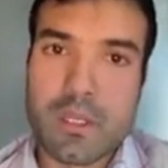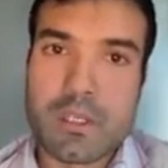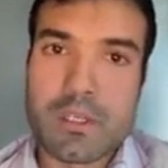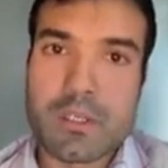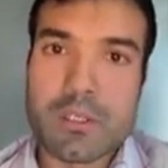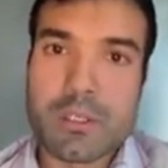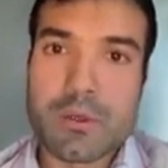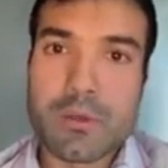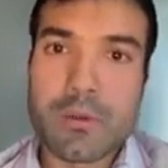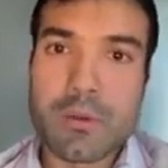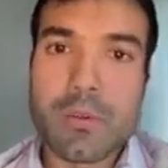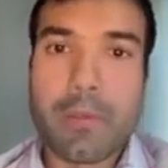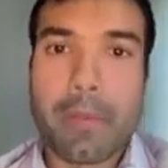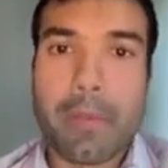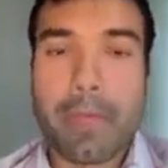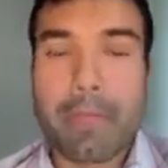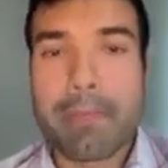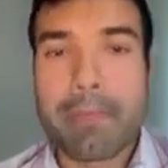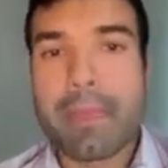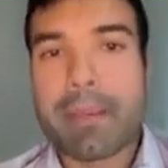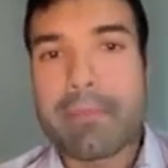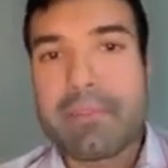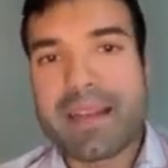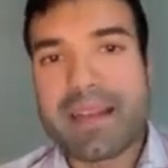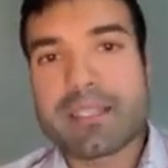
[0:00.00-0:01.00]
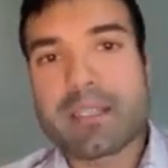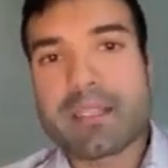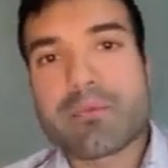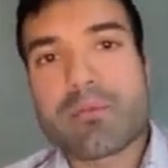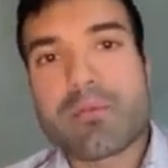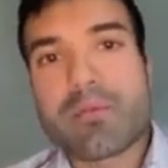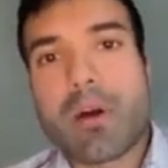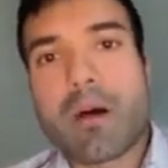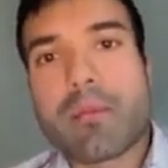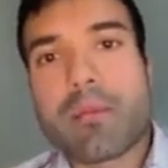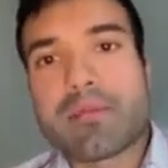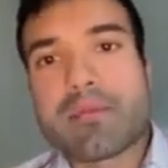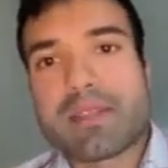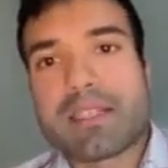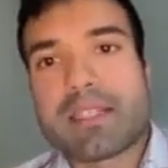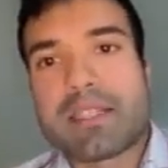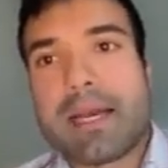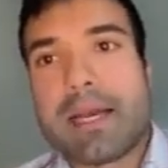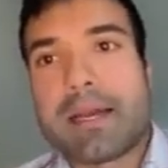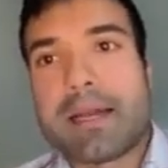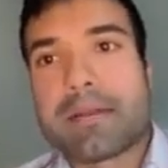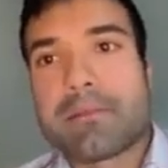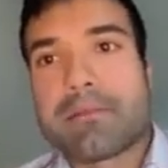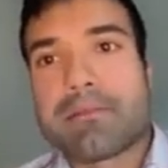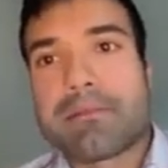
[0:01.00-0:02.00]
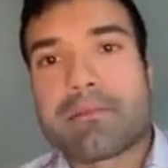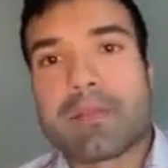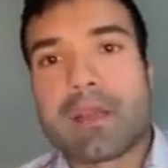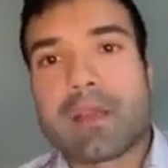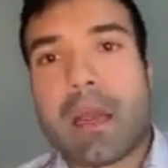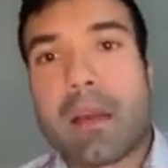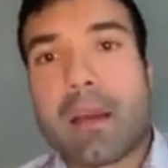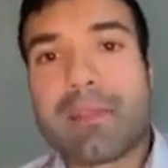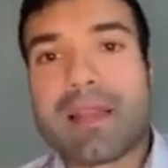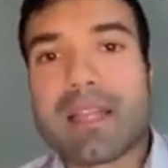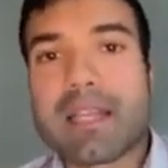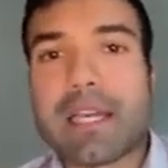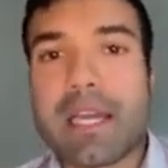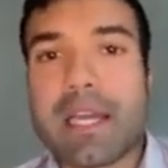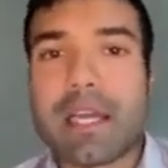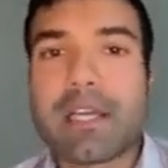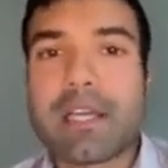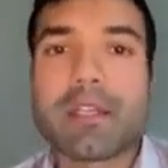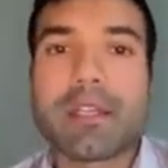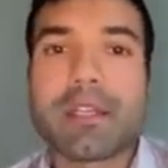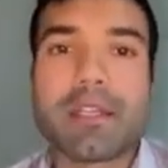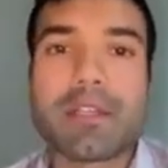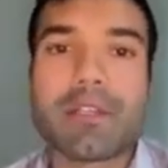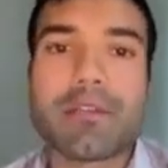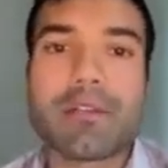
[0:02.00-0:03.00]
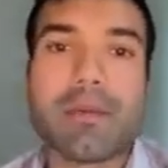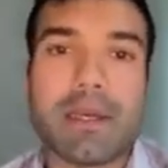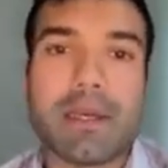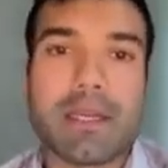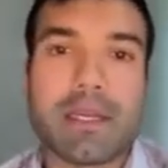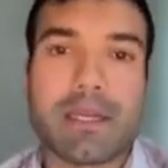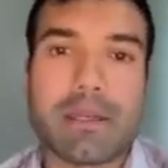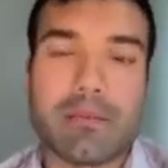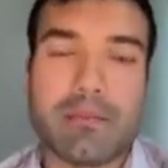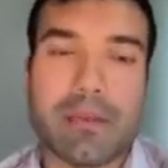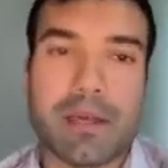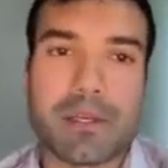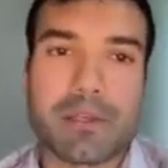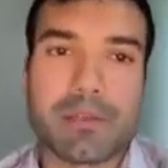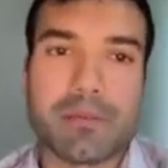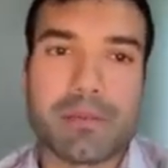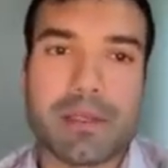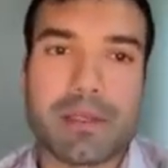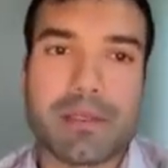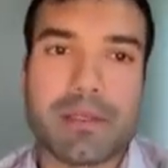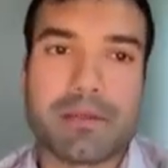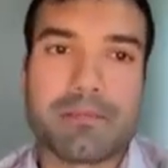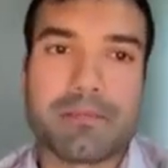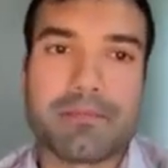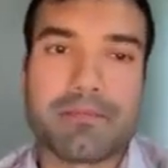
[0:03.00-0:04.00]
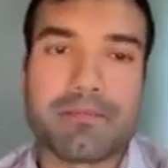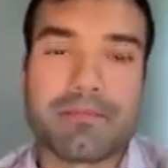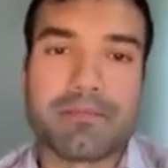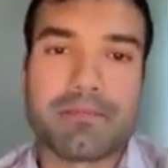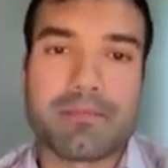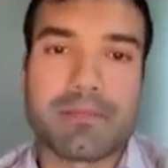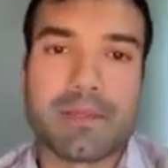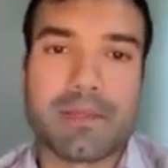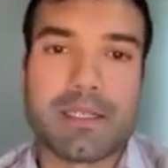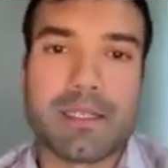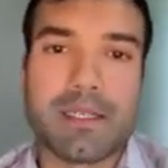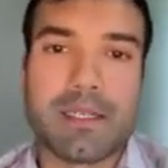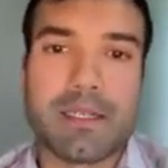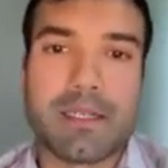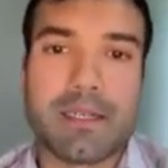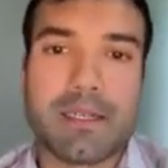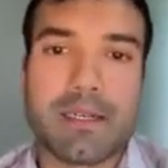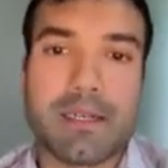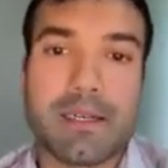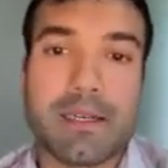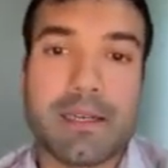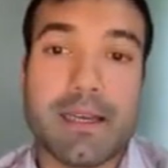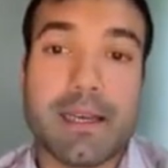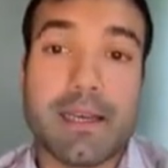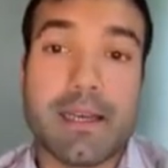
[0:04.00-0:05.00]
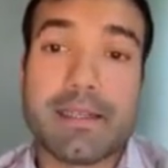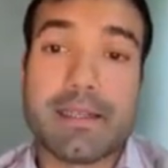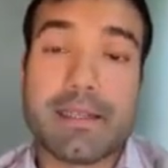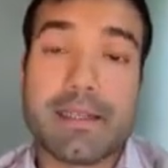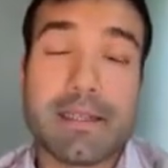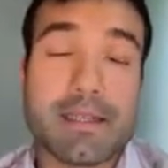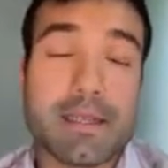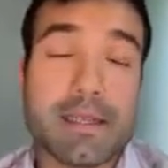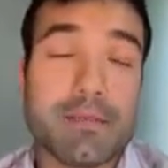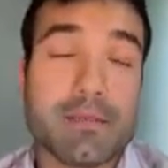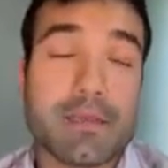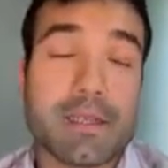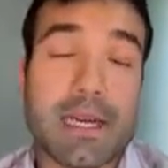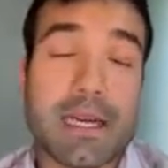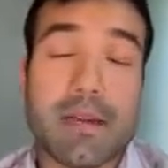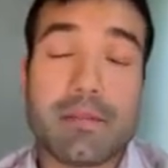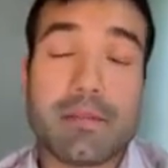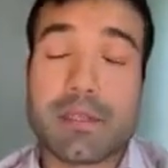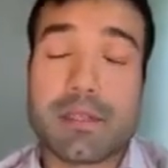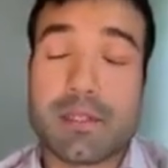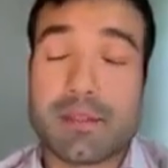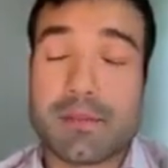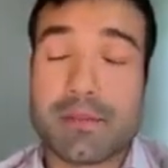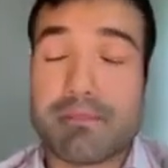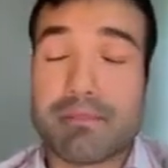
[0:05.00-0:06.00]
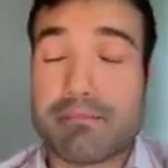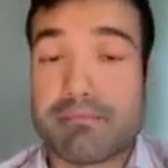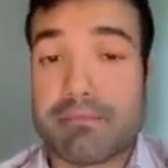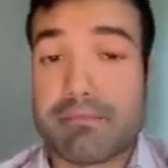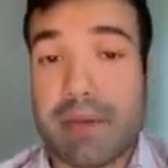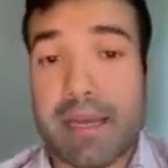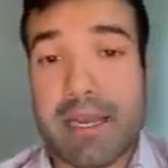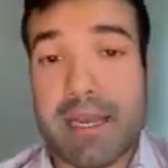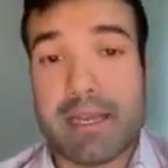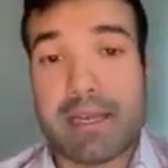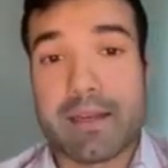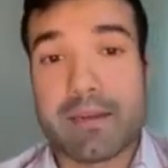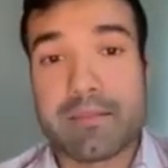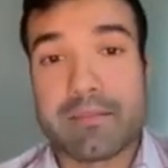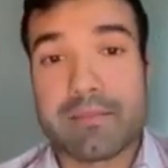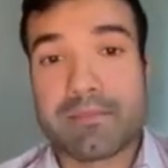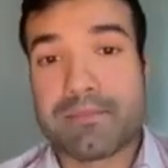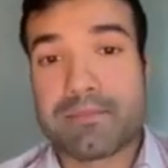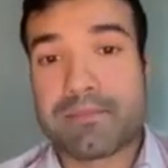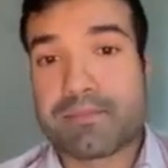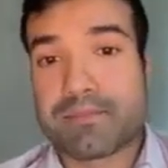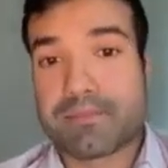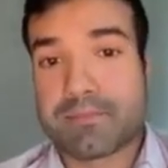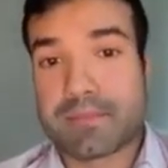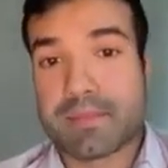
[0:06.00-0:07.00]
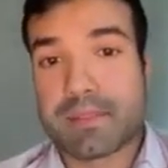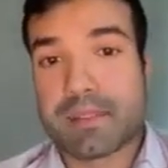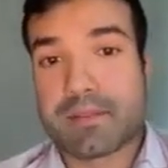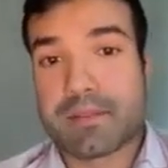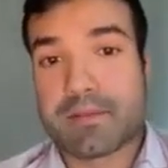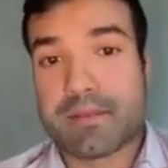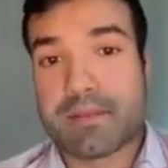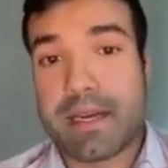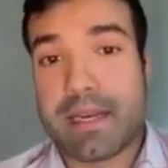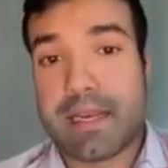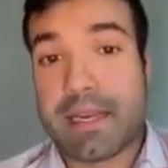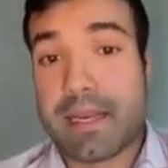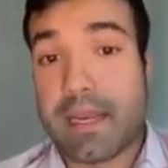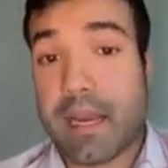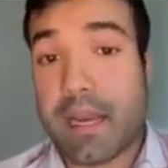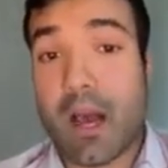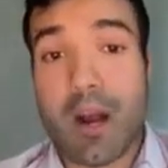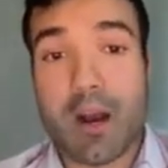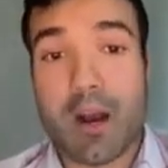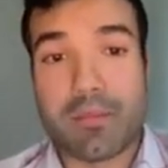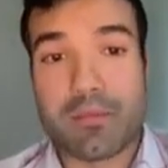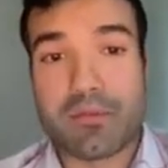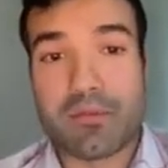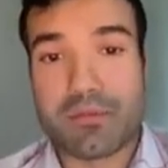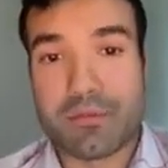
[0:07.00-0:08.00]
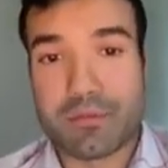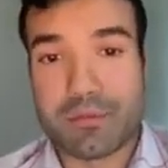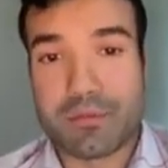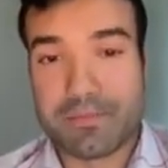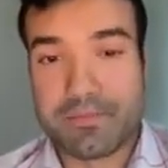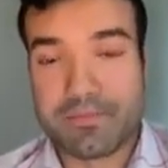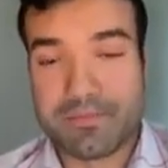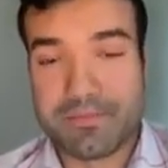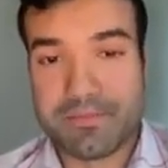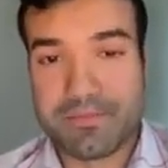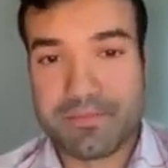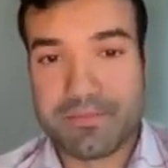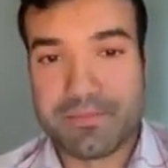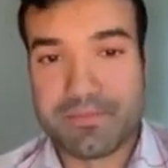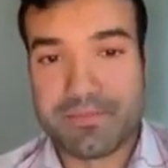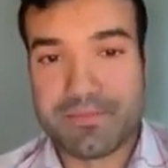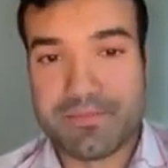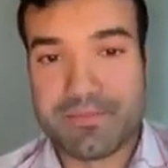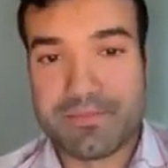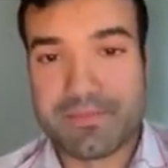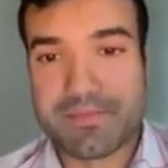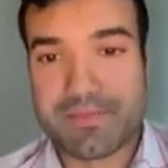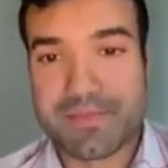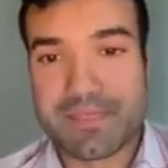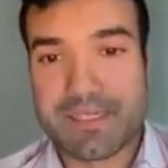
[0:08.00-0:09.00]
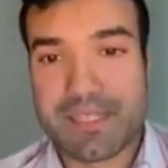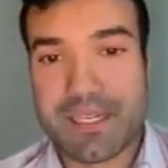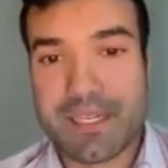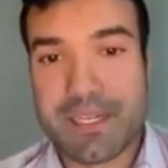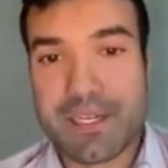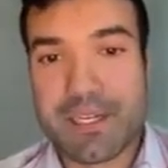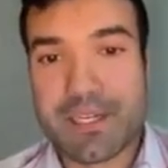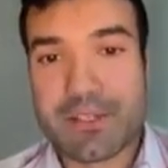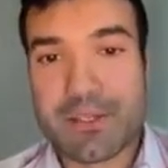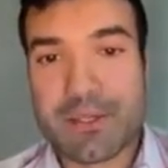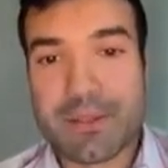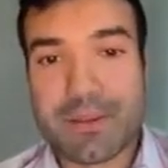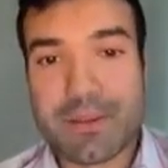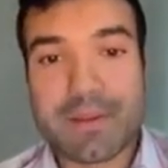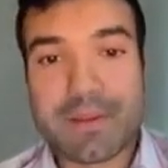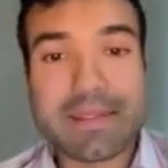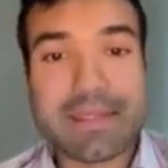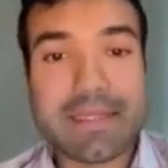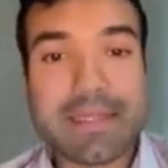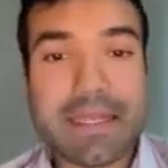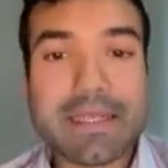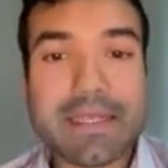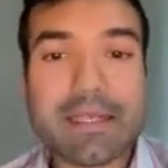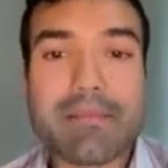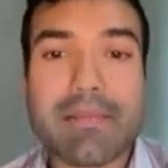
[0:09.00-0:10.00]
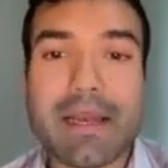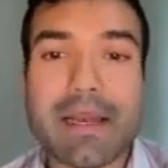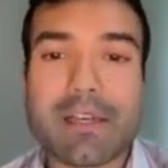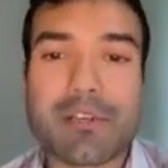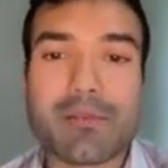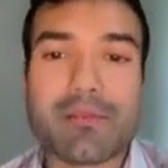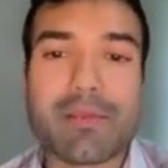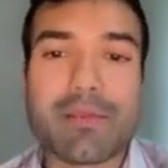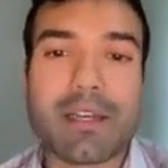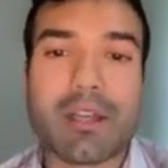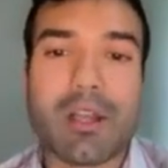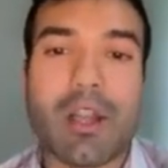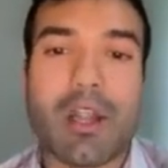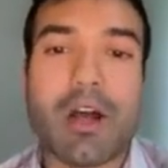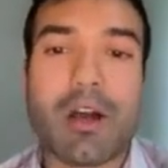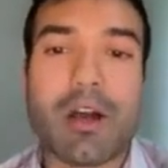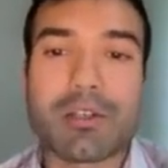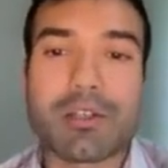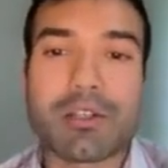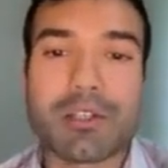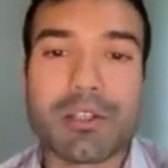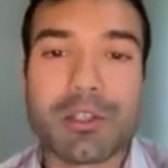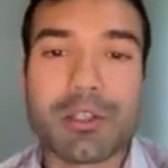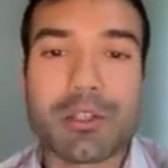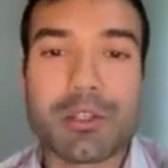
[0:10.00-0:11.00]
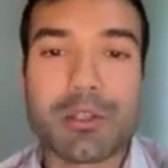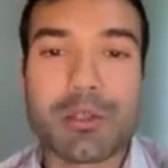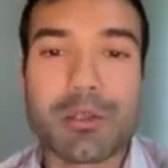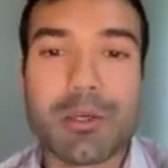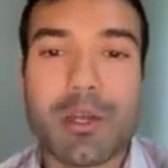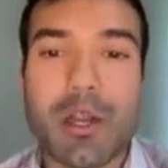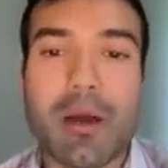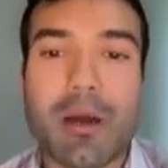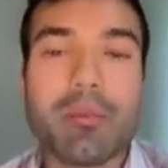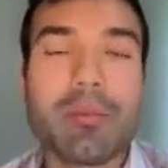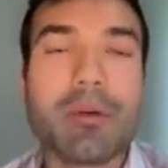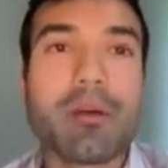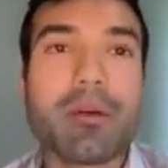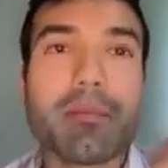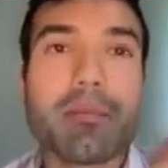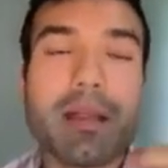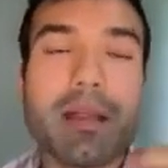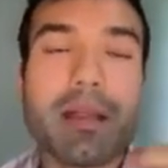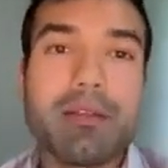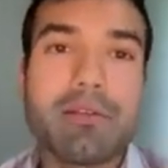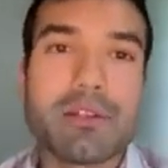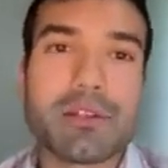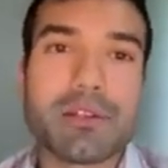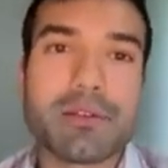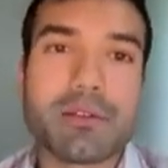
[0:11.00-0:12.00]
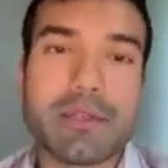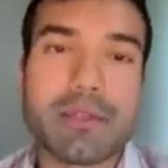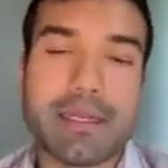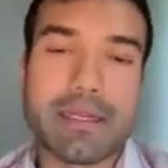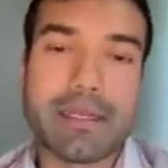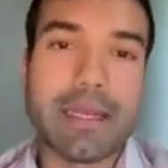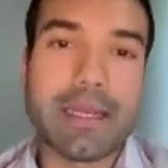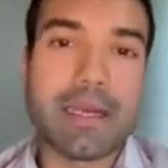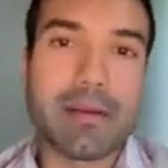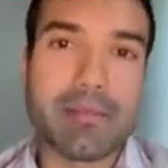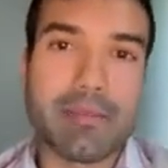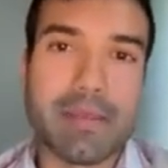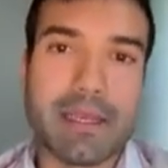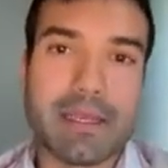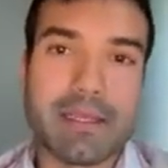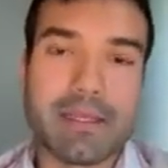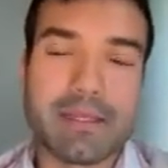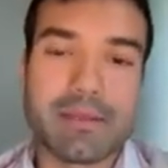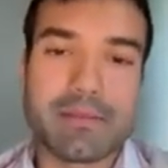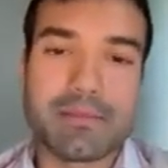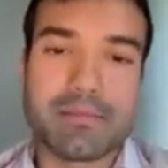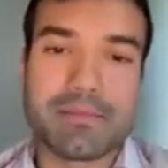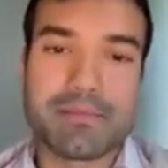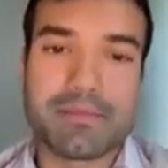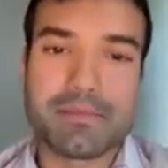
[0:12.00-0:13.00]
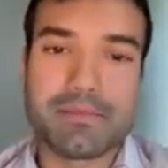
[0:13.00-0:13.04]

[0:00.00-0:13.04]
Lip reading: So the meta problem is that application is doing data management. And this sometimes is bad, right, and harmful. So data management logic should not be oblivious to the database.